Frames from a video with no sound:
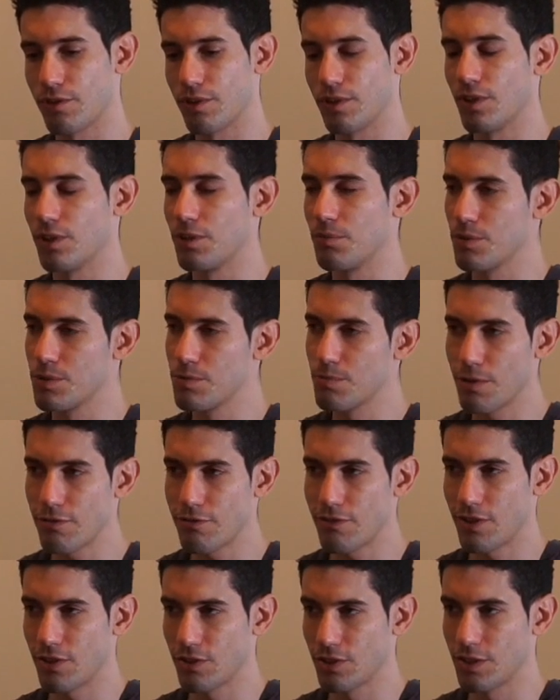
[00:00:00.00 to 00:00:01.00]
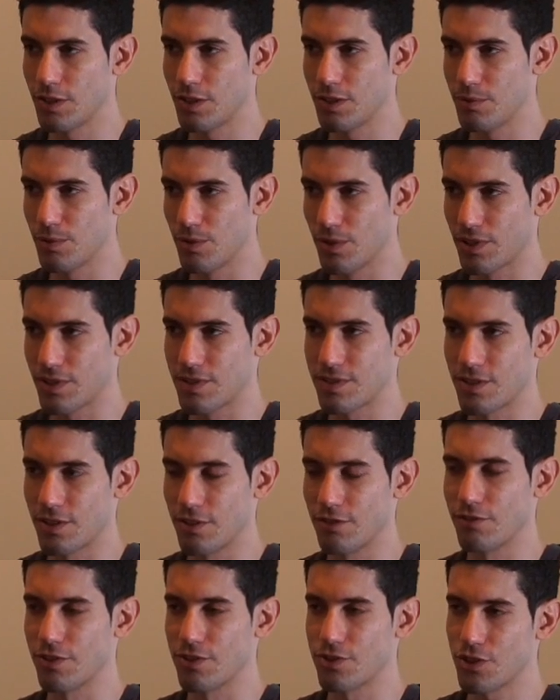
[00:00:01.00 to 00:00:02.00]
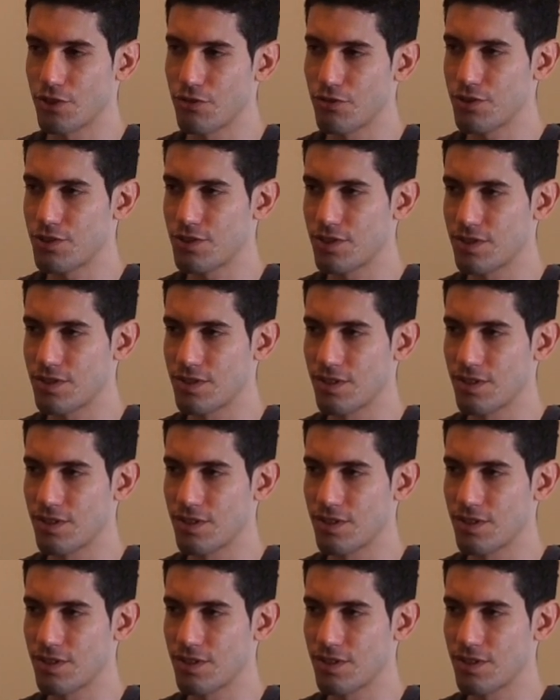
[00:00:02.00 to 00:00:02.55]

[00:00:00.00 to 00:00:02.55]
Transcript: anonymous profile on the network and still offer services,